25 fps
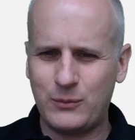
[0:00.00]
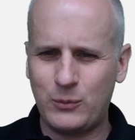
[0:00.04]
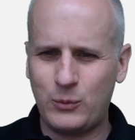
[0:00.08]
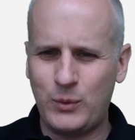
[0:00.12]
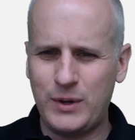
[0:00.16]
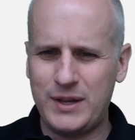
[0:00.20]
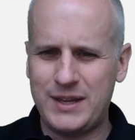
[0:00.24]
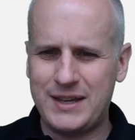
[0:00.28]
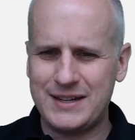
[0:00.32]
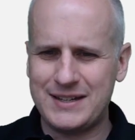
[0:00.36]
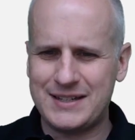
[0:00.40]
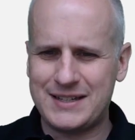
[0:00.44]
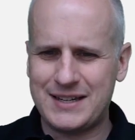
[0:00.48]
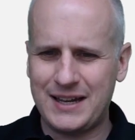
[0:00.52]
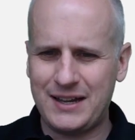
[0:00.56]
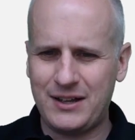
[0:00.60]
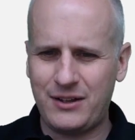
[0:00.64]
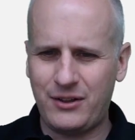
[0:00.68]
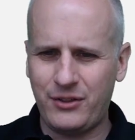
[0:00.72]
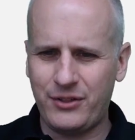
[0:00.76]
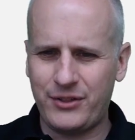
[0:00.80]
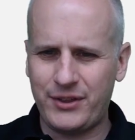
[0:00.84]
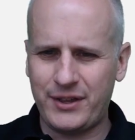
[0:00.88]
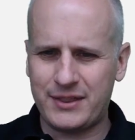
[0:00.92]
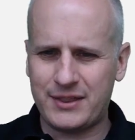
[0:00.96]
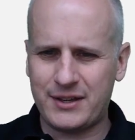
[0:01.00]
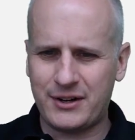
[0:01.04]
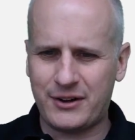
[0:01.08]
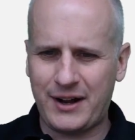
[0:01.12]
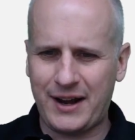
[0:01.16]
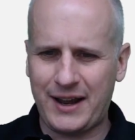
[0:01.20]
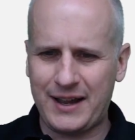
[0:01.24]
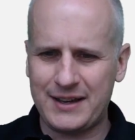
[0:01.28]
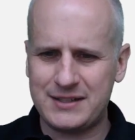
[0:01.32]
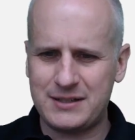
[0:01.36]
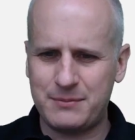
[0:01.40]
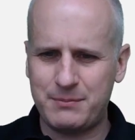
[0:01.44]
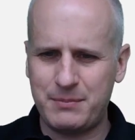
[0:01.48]
we can tell that there
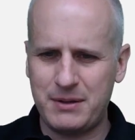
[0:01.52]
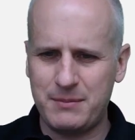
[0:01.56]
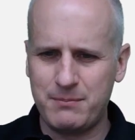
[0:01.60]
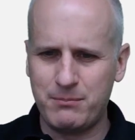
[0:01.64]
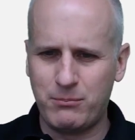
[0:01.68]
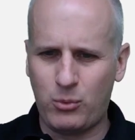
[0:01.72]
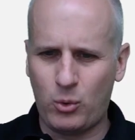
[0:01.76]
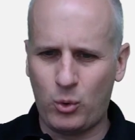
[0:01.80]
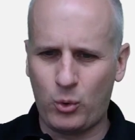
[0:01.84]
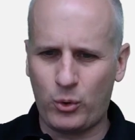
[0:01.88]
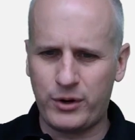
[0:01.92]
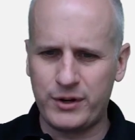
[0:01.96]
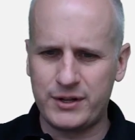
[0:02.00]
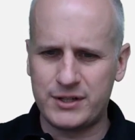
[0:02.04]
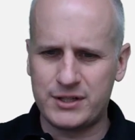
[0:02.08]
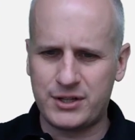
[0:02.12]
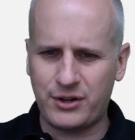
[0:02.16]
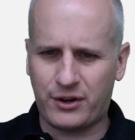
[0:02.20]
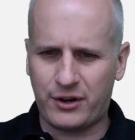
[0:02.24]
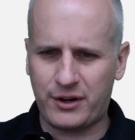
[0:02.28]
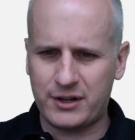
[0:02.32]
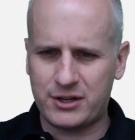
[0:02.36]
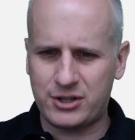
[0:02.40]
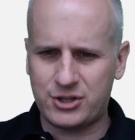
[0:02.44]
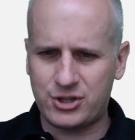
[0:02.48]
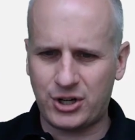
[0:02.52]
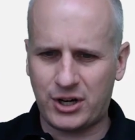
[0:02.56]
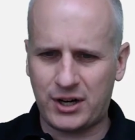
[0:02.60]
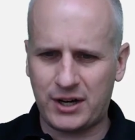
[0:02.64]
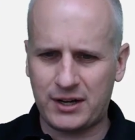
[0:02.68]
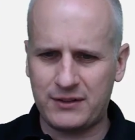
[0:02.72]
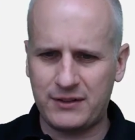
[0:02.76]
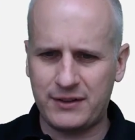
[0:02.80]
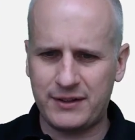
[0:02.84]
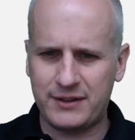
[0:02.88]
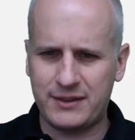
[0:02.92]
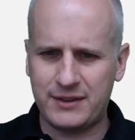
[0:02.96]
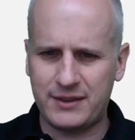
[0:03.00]
has to be more dark
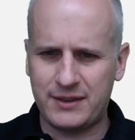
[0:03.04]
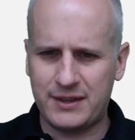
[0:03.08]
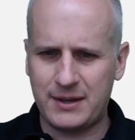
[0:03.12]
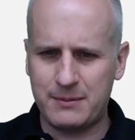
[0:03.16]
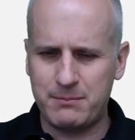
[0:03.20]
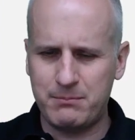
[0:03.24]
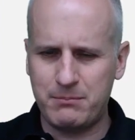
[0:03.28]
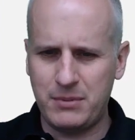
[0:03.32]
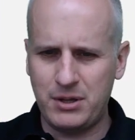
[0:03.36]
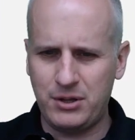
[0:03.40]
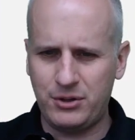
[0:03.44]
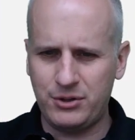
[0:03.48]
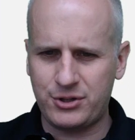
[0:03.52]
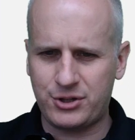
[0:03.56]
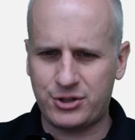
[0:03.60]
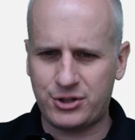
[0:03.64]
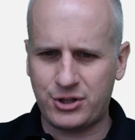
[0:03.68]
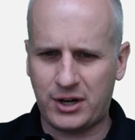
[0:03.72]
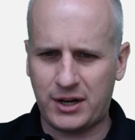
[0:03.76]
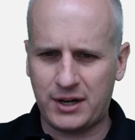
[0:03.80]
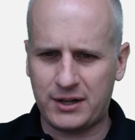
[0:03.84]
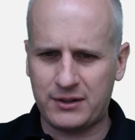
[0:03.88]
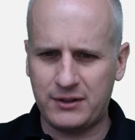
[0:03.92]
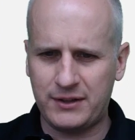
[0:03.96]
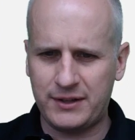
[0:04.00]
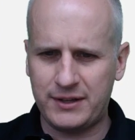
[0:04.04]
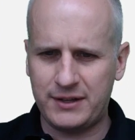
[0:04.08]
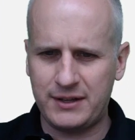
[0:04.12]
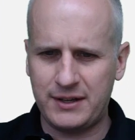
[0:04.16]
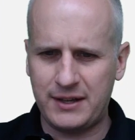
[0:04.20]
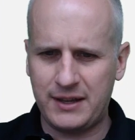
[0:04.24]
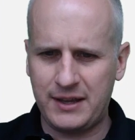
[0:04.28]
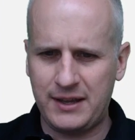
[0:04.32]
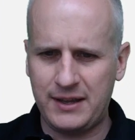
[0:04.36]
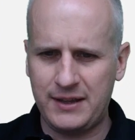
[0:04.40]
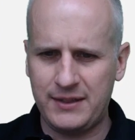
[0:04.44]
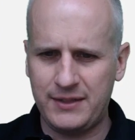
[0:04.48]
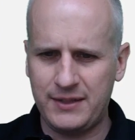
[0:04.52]
chocolate than milk chocolate
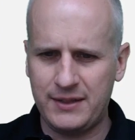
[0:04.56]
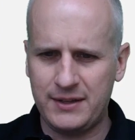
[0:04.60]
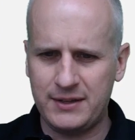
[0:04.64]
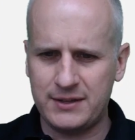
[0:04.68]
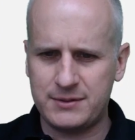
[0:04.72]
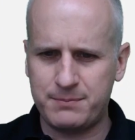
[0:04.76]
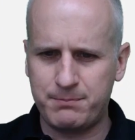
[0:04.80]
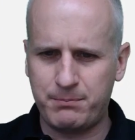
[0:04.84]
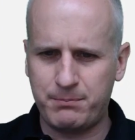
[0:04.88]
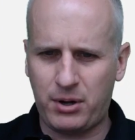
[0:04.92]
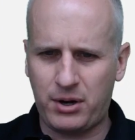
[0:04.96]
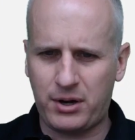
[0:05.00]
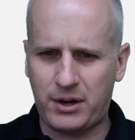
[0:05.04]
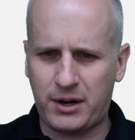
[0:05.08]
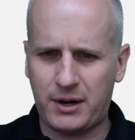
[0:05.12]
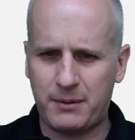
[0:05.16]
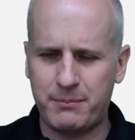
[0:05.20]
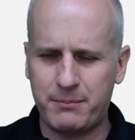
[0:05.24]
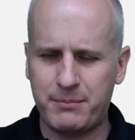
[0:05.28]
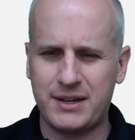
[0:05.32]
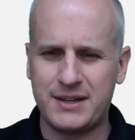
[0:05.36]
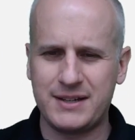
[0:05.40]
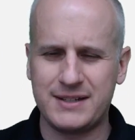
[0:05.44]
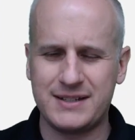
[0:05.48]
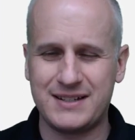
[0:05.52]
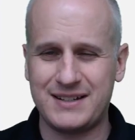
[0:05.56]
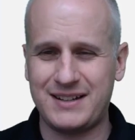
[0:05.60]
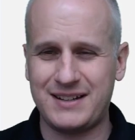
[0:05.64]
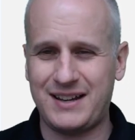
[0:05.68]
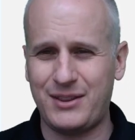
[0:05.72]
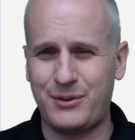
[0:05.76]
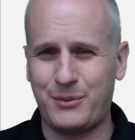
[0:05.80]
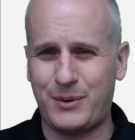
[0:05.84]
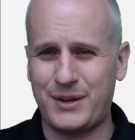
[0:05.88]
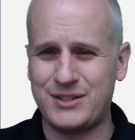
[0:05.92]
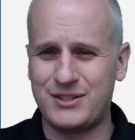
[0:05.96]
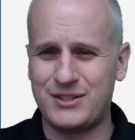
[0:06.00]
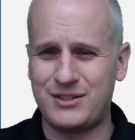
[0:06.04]
in this bar, because
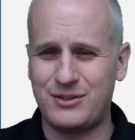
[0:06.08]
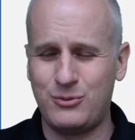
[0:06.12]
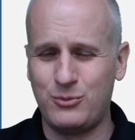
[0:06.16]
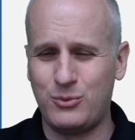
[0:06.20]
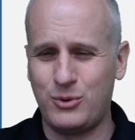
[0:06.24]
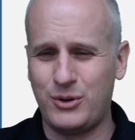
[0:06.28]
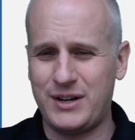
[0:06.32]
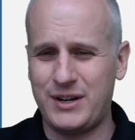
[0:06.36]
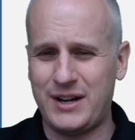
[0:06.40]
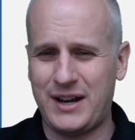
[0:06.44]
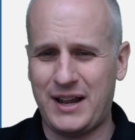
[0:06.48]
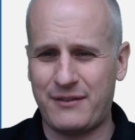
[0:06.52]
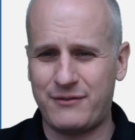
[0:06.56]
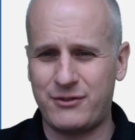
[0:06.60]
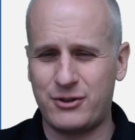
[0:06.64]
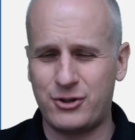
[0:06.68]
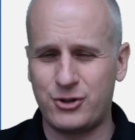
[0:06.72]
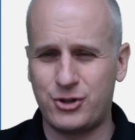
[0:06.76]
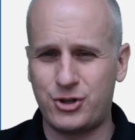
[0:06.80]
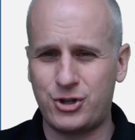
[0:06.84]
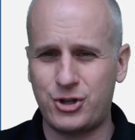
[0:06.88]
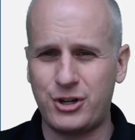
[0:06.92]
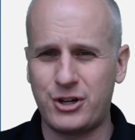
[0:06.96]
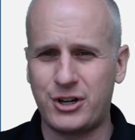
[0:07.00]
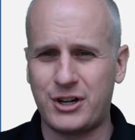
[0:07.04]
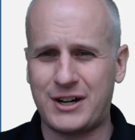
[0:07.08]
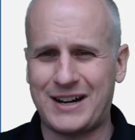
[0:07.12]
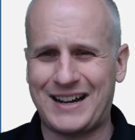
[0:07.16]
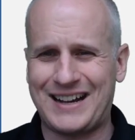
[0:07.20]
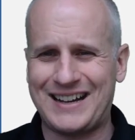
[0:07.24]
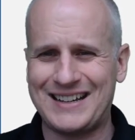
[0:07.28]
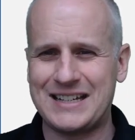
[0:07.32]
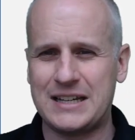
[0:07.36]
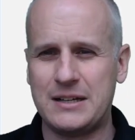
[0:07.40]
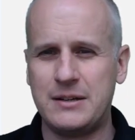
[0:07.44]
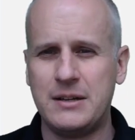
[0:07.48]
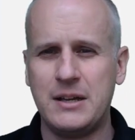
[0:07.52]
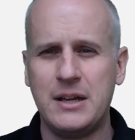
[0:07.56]
otherwise you wouldn't have your sugar
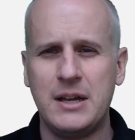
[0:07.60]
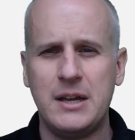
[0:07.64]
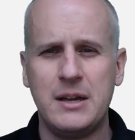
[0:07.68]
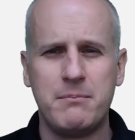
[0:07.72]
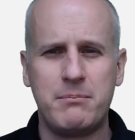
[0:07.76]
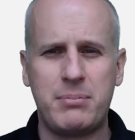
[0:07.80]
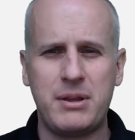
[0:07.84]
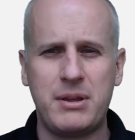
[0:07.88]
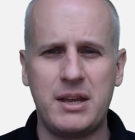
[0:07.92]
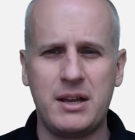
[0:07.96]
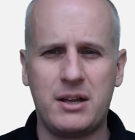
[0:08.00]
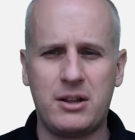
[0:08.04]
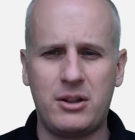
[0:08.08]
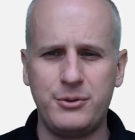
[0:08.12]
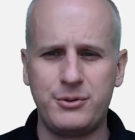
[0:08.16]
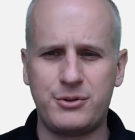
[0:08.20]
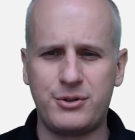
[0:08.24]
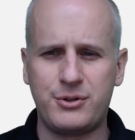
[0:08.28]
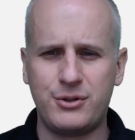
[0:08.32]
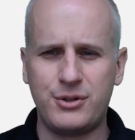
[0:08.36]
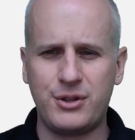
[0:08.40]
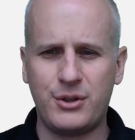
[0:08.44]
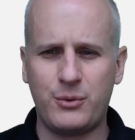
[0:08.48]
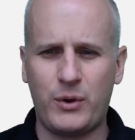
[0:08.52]
content being closer to